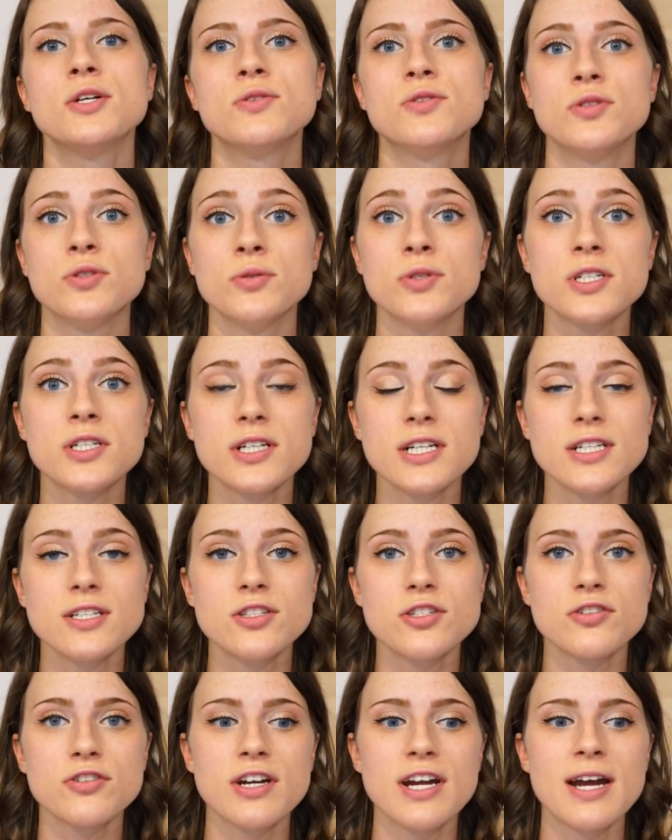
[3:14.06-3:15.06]
to your
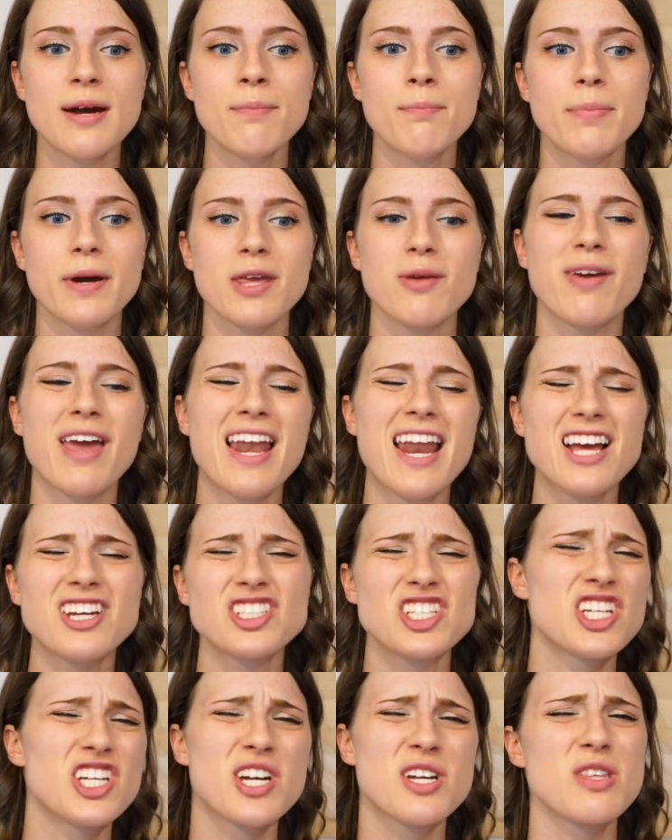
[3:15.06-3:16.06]
Instagram, but you can
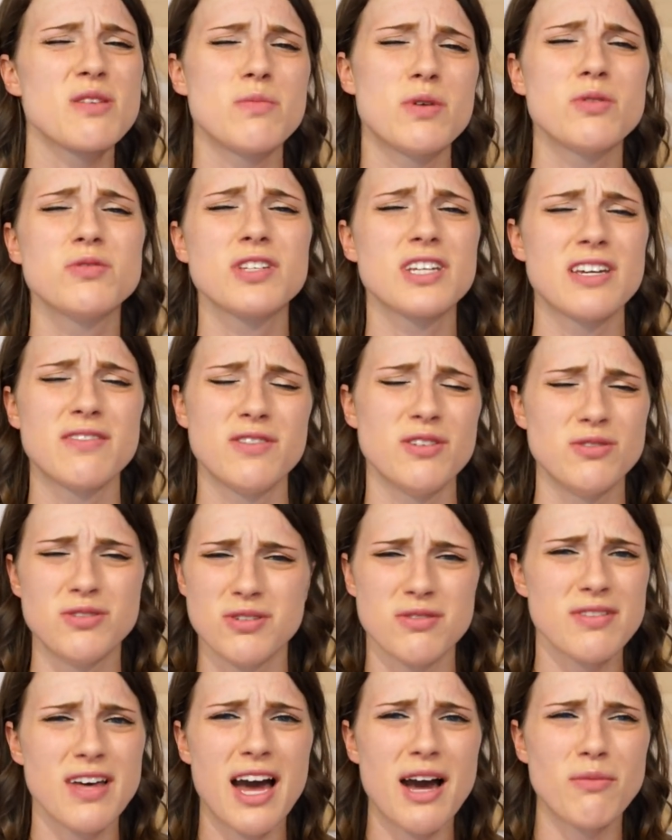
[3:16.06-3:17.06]
actually hear the music if you
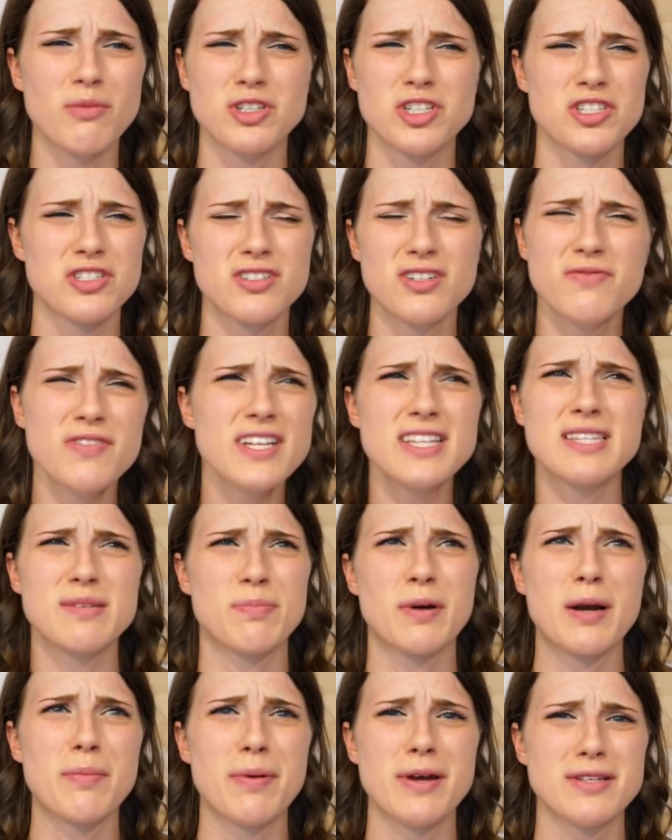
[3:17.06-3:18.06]
do that, which defeats the
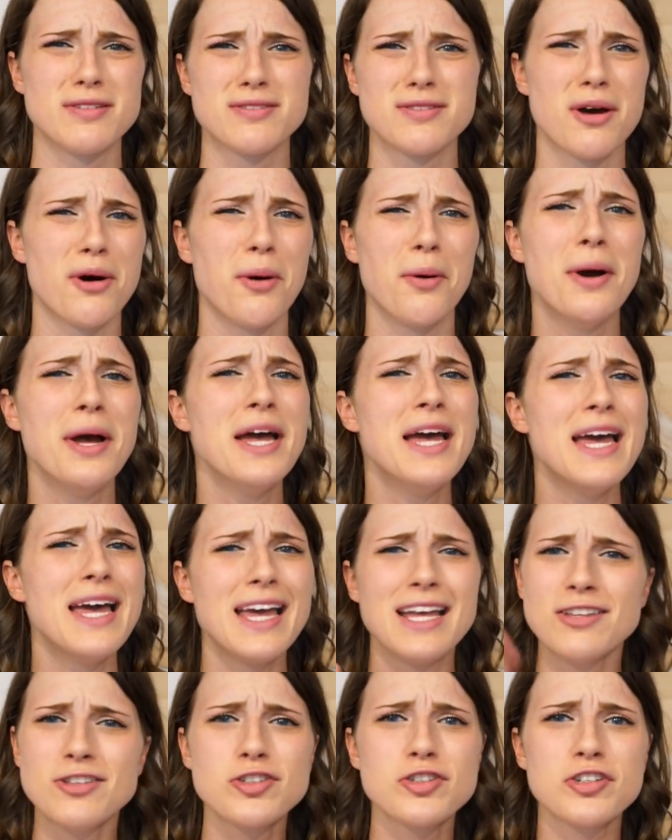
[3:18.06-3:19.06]
purpose. So
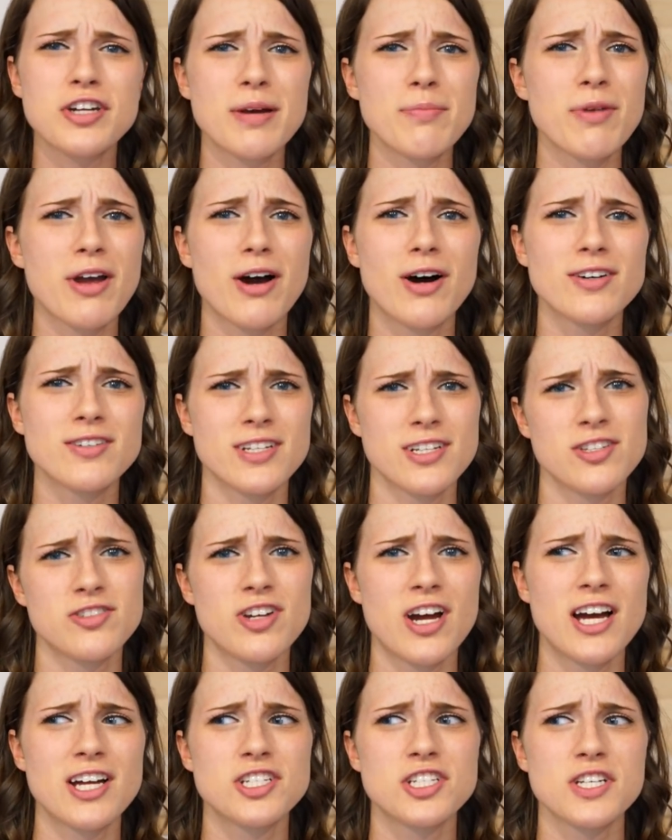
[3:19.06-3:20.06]
Instagram content
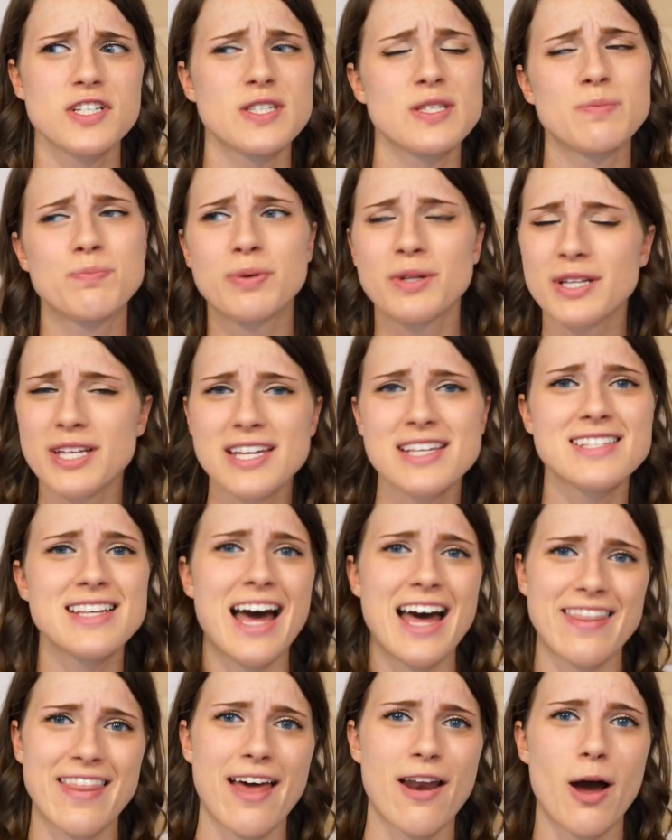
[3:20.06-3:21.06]
strategists, please
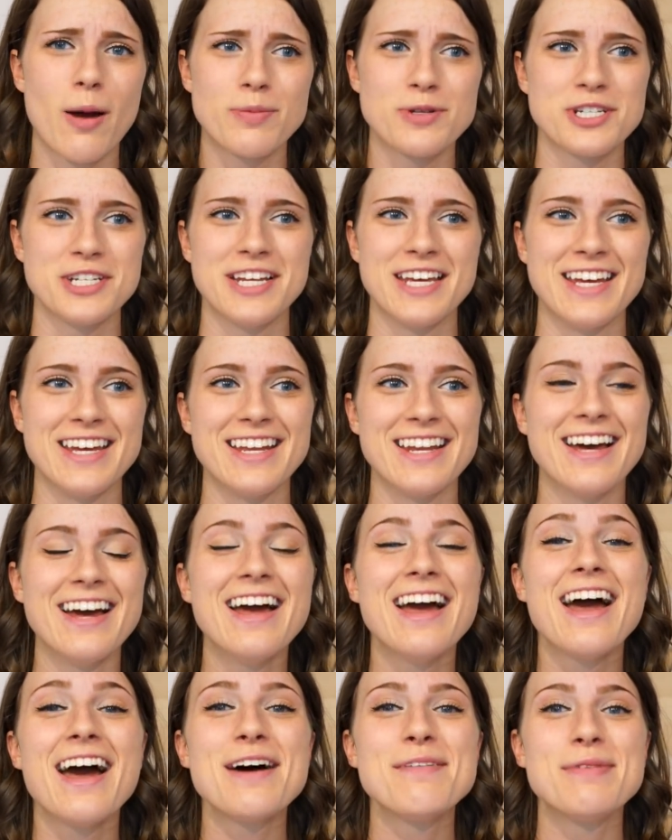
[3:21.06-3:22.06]
add that option in.
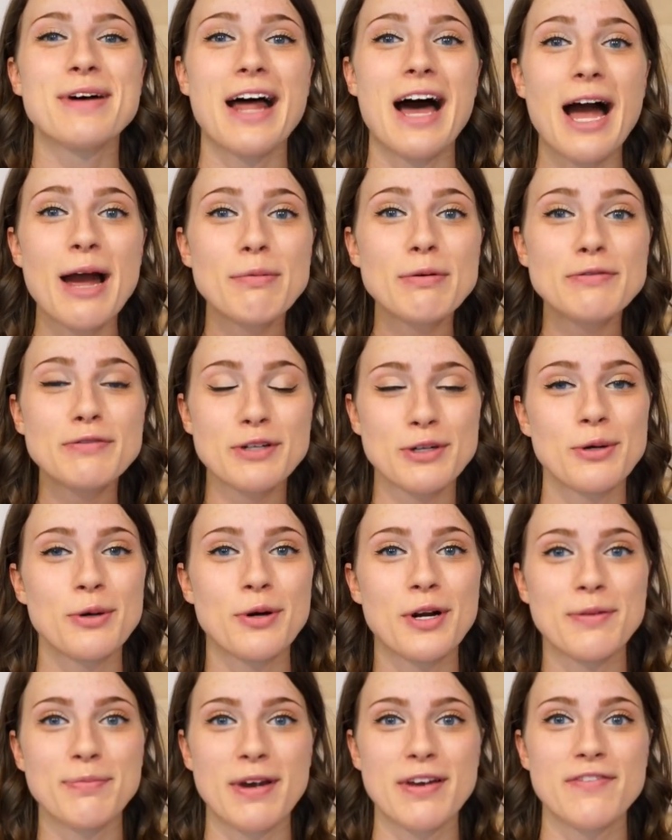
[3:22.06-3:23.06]
But I will
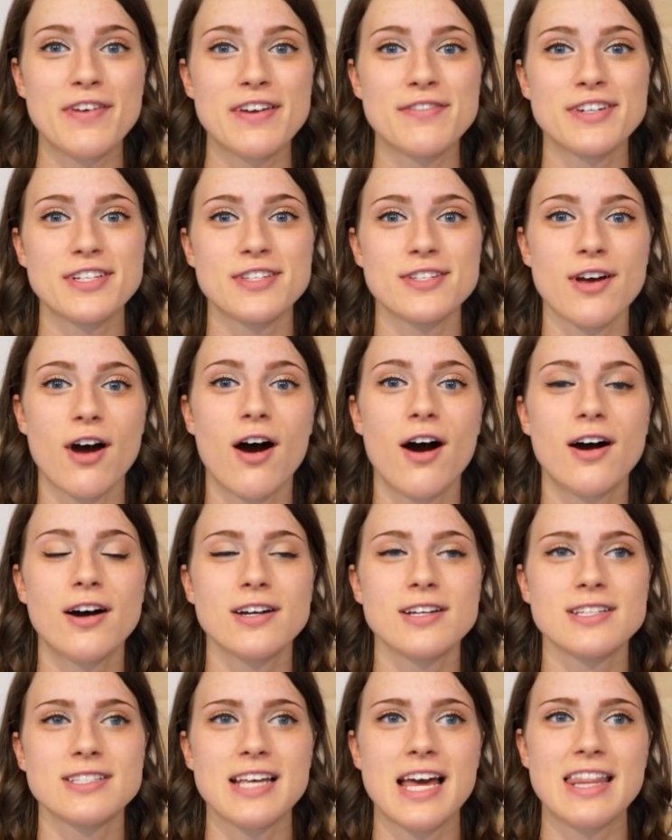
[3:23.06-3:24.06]
record my favorite
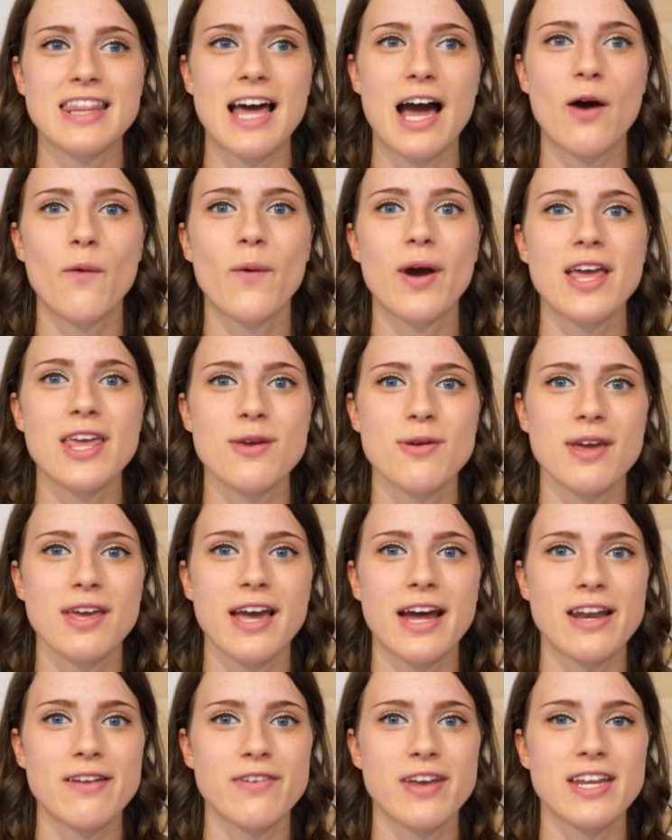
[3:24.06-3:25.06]
songs, and that way you can
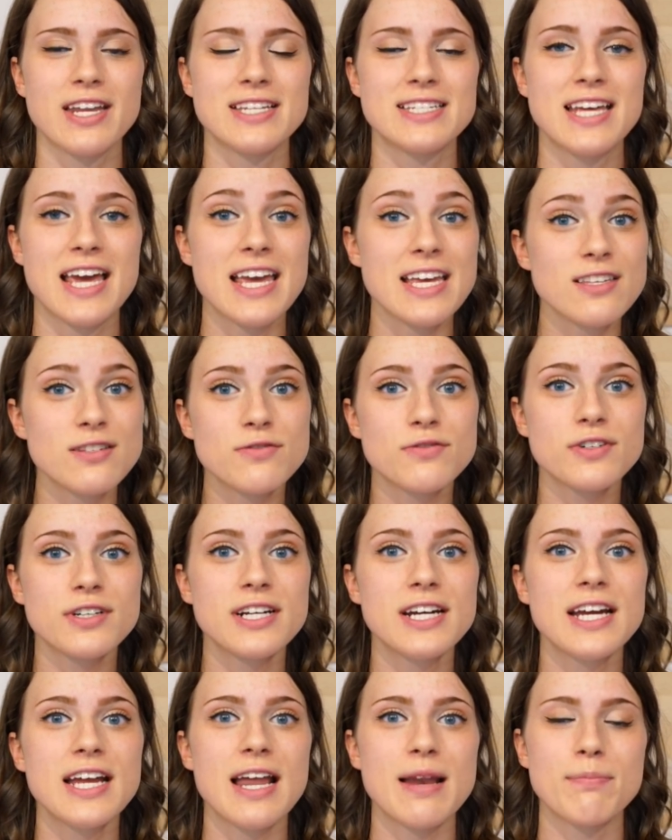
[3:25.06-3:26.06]
kind of get a taste
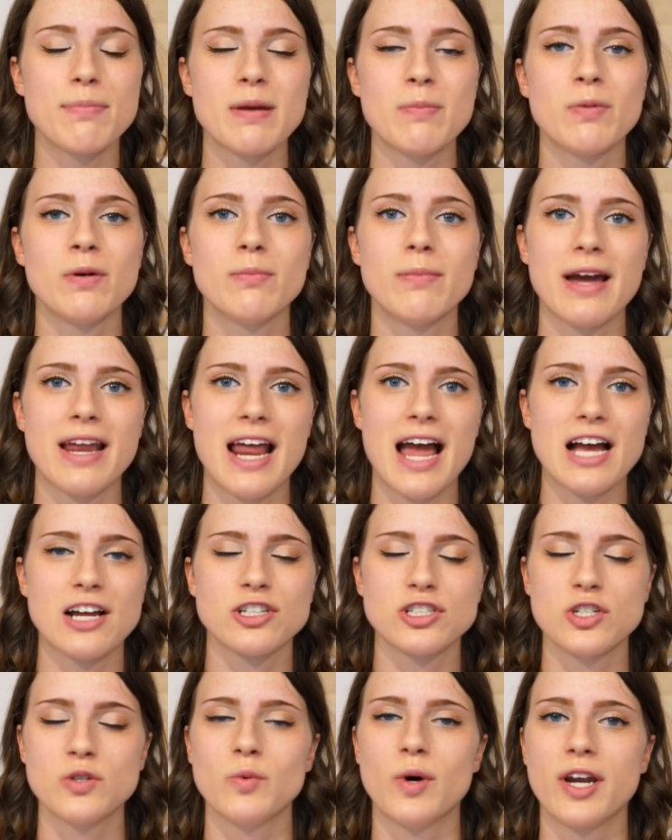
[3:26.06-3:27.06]
for it, and people might
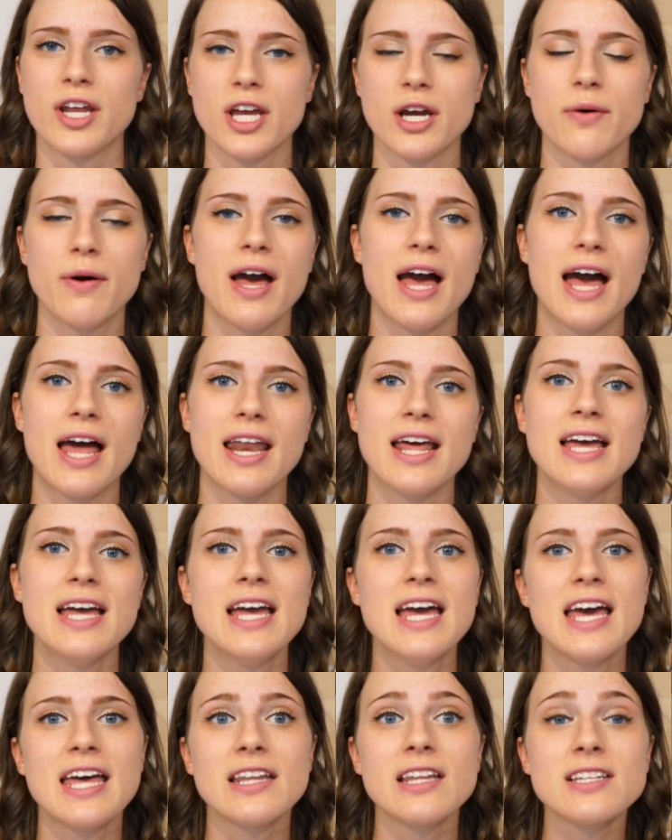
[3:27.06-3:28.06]
actually wanna go ahead
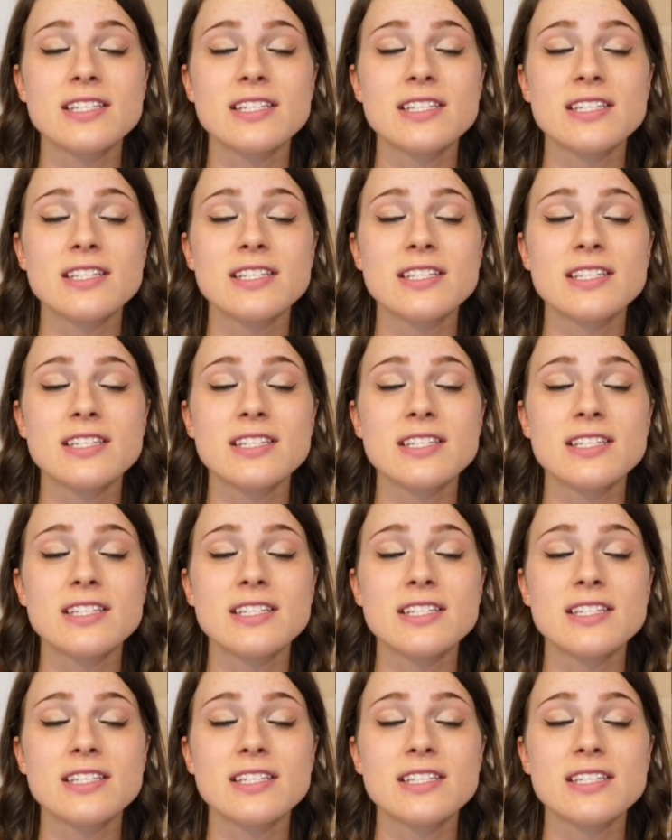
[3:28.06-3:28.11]
and